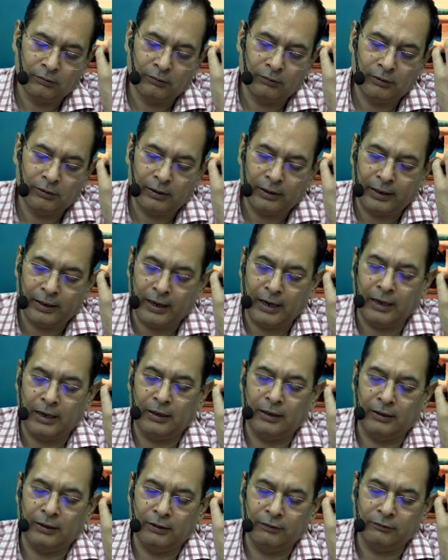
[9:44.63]
and
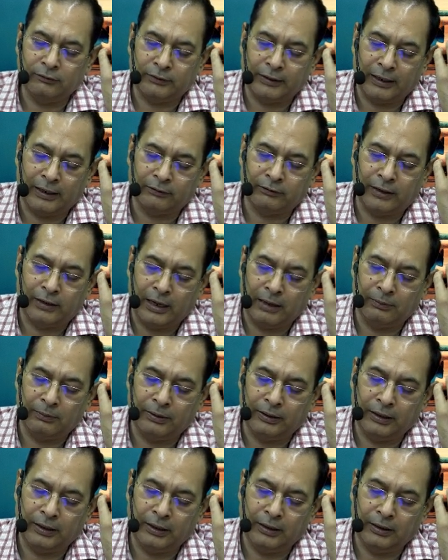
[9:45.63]
his tax
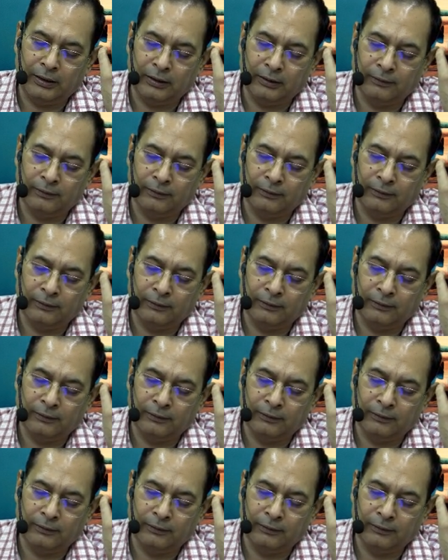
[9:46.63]
liability